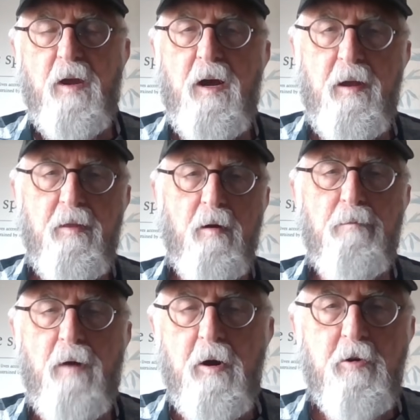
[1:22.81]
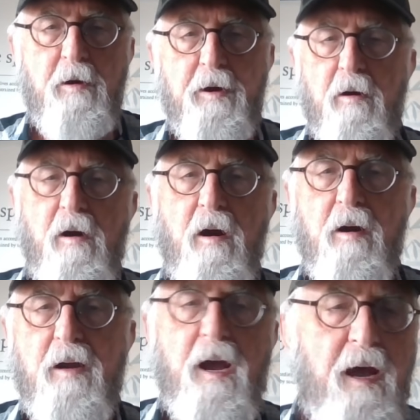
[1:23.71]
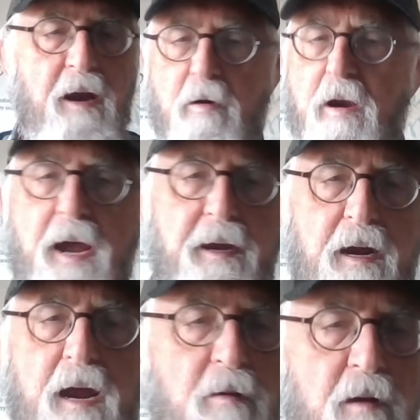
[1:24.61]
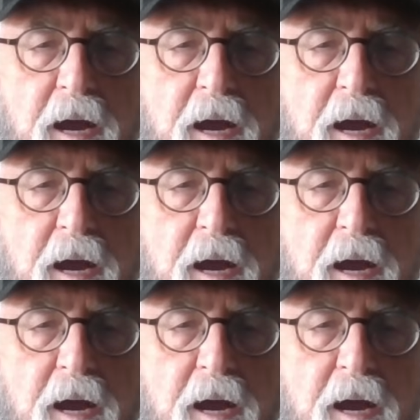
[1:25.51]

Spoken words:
They're monitoring your heart. I don't like it. I don't